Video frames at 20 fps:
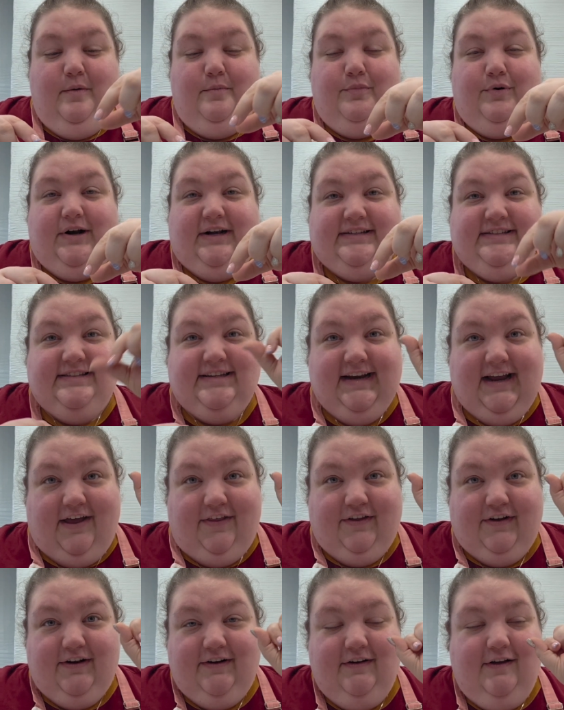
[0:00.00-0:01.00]
pressed
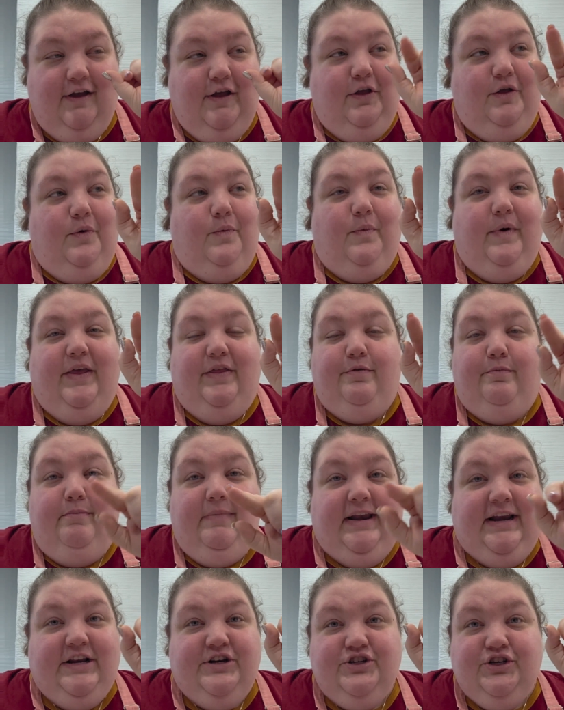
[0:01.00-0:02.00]
together with
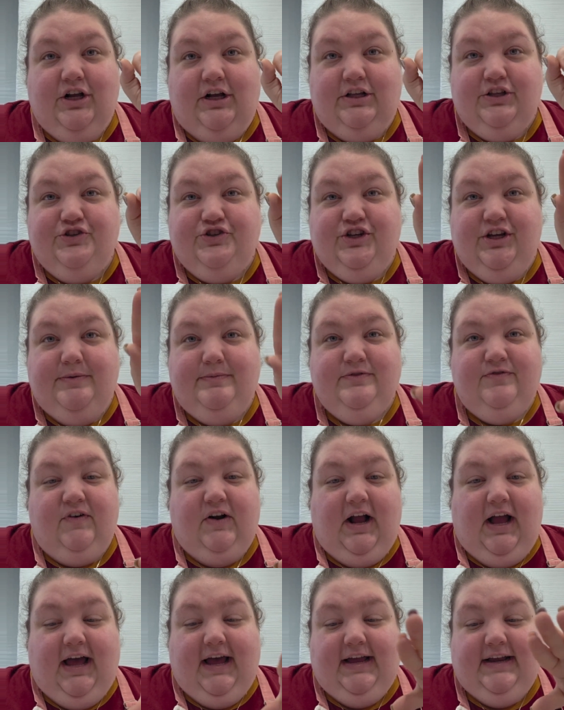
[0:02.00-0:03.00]
mini chocolate chips
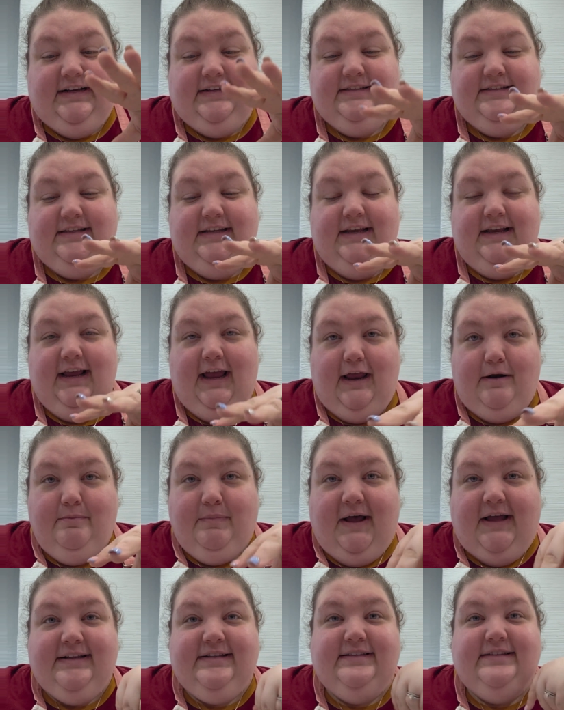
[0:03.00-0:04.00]
for eyes and
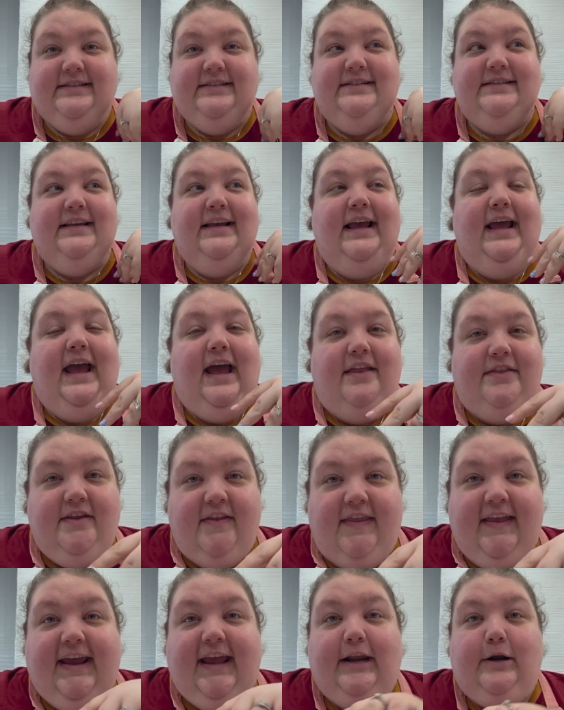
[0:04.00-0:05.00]
buttons, and
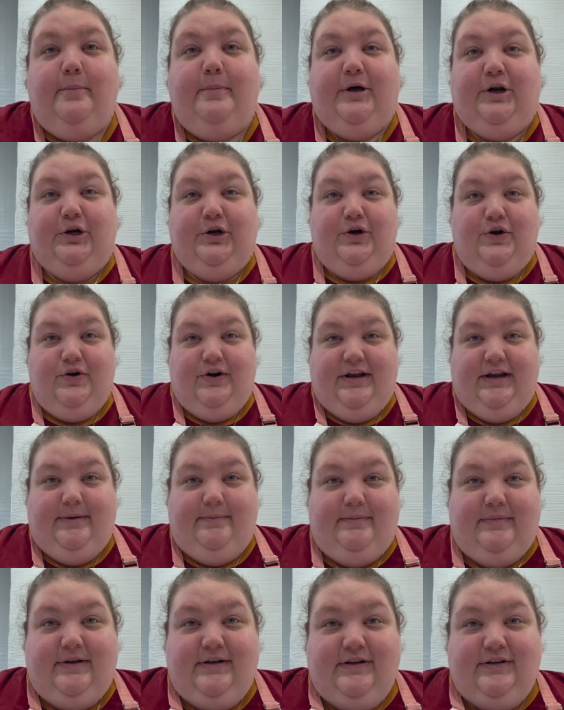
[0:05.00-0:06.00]
then they get a
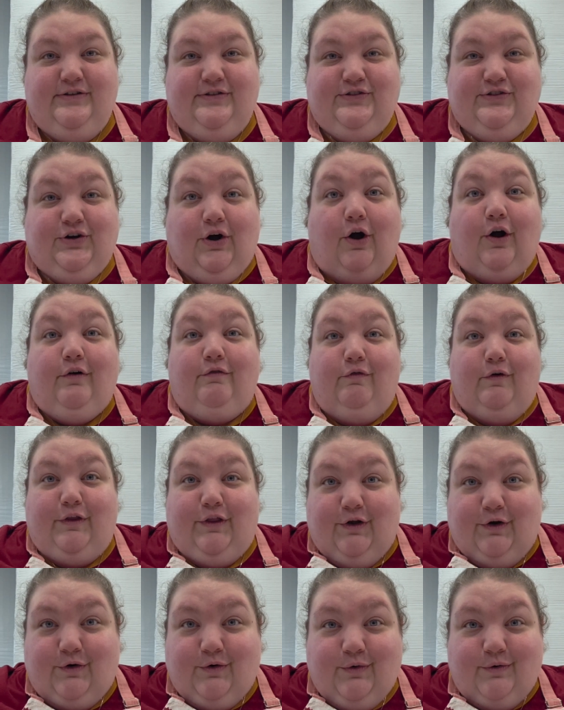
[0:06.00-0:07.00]
buttercream scarf when
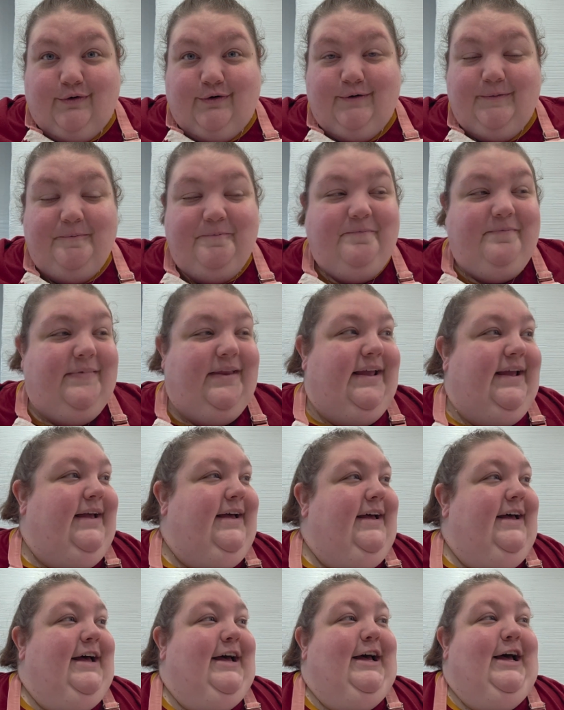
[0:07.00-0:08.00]
they're cool.
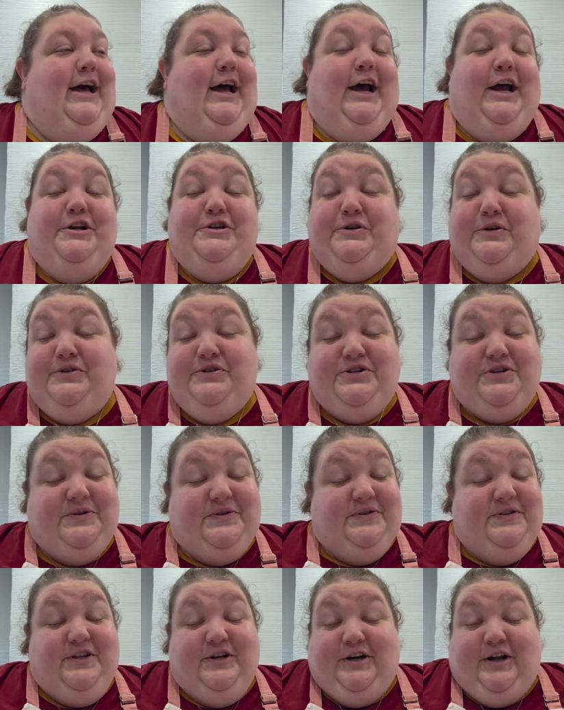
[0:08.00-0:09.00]
Told
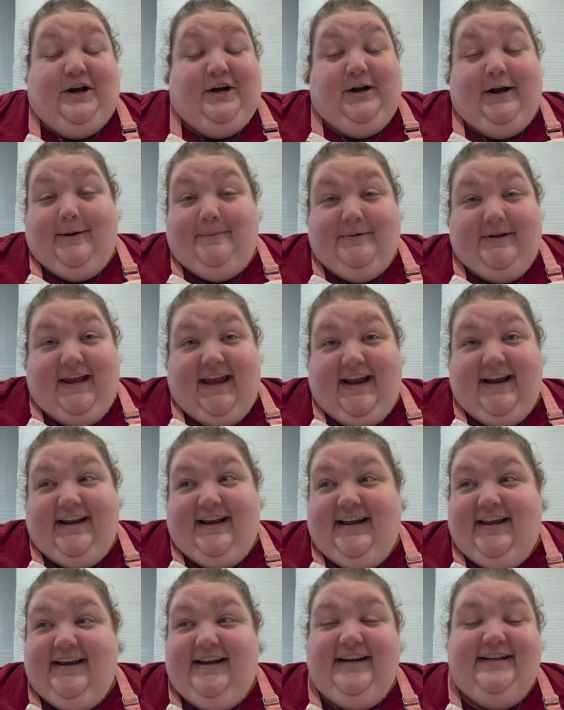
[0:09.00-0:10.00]
you they're not
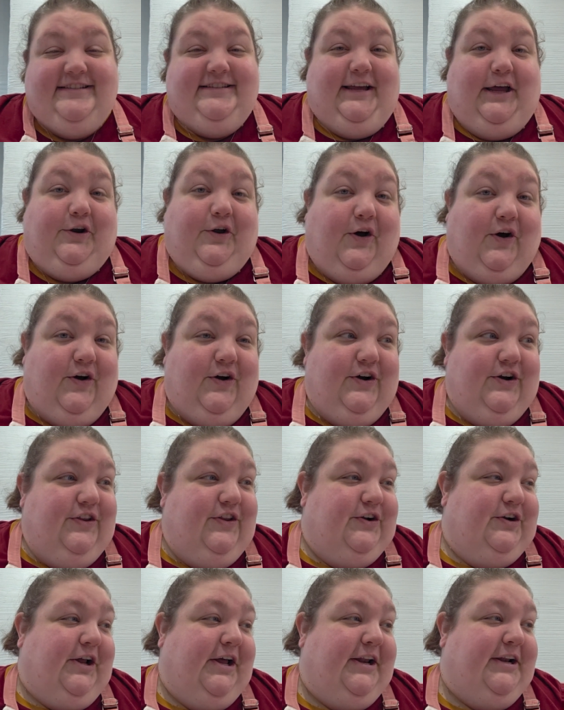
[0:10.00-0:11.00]
complicated, it's not hard,
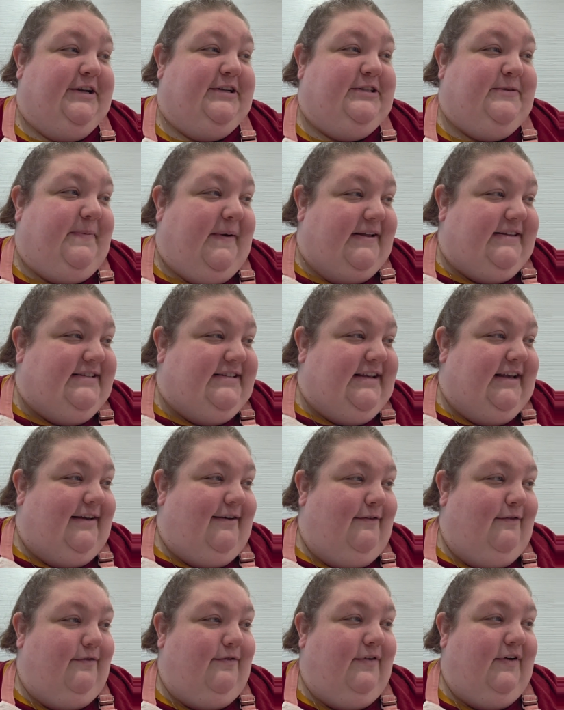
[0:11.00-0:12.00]
they're not
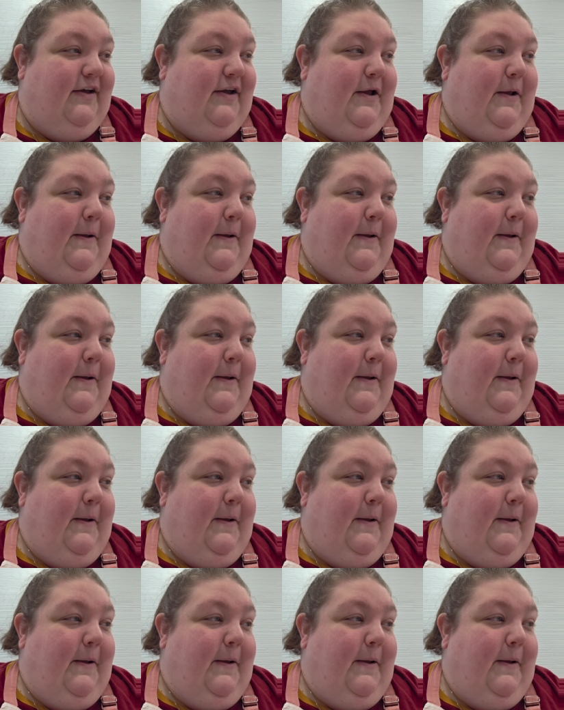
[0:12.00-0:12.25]
expensive,